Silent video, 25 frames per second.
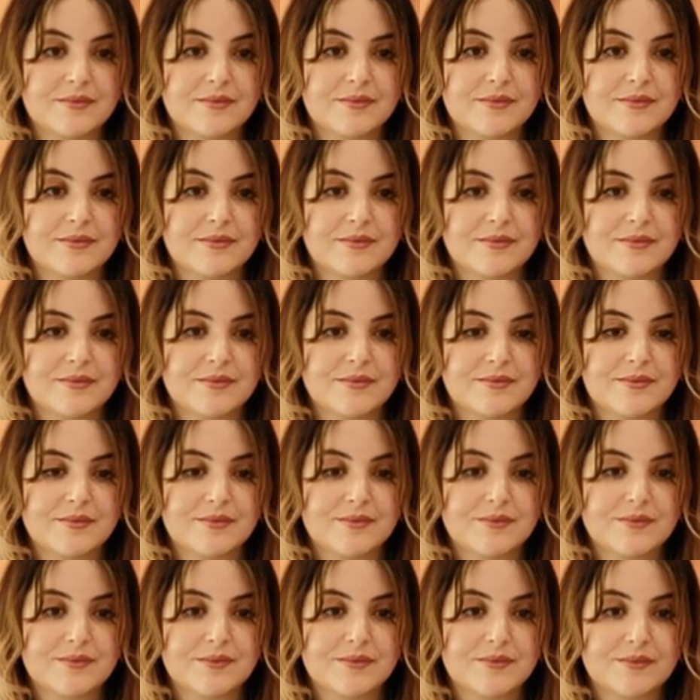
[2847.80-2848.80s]

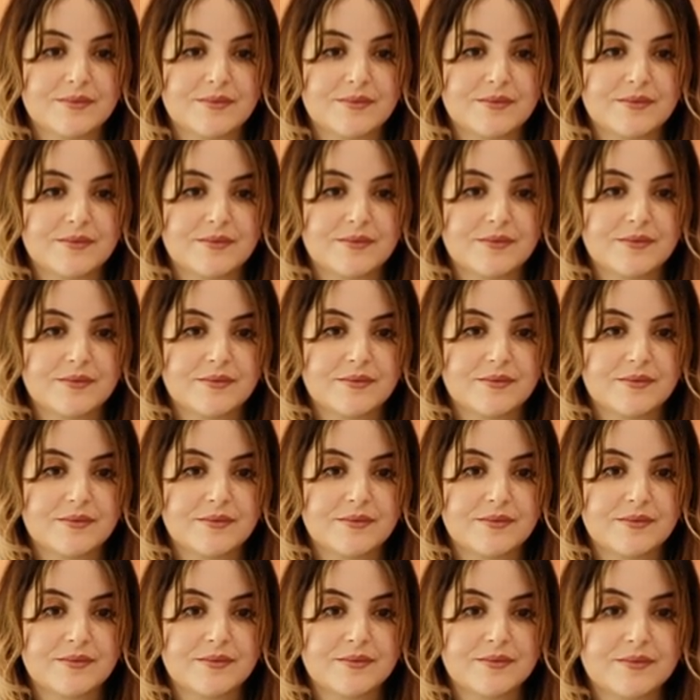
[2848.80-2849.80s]

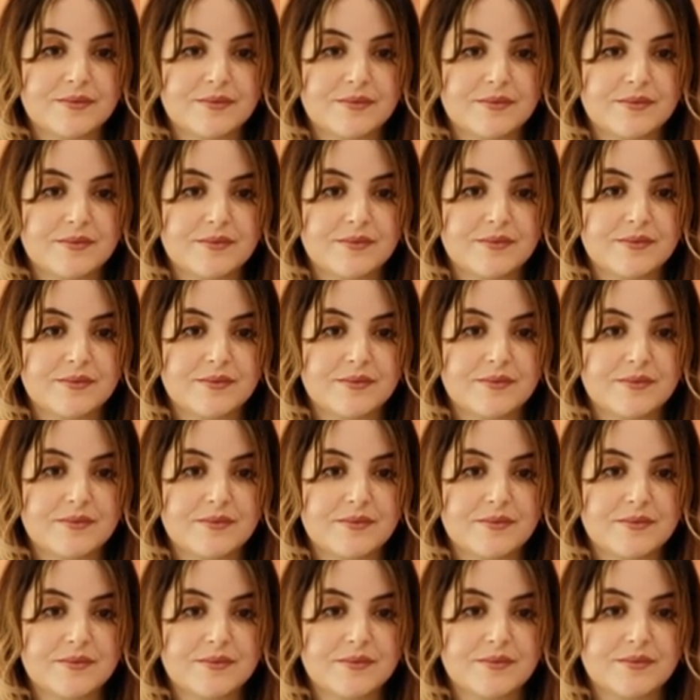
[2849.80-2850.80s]

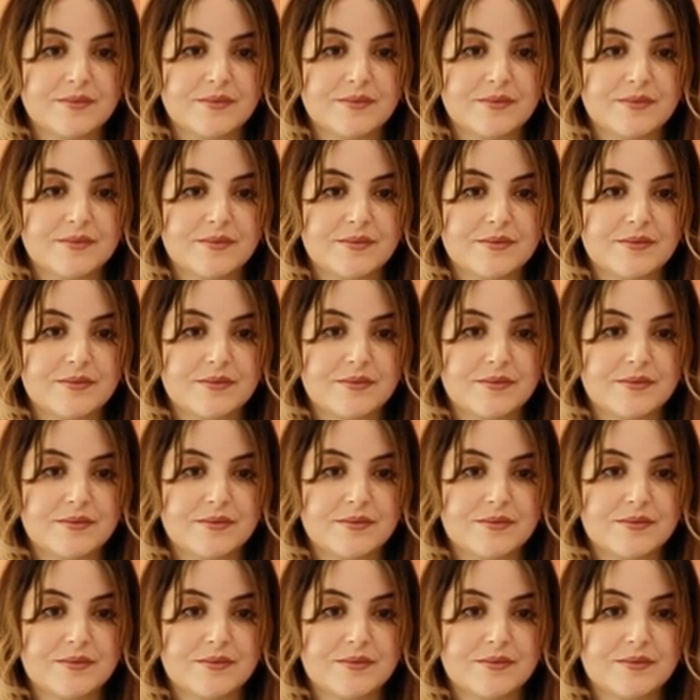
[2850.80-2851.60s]
The person shown says nothing.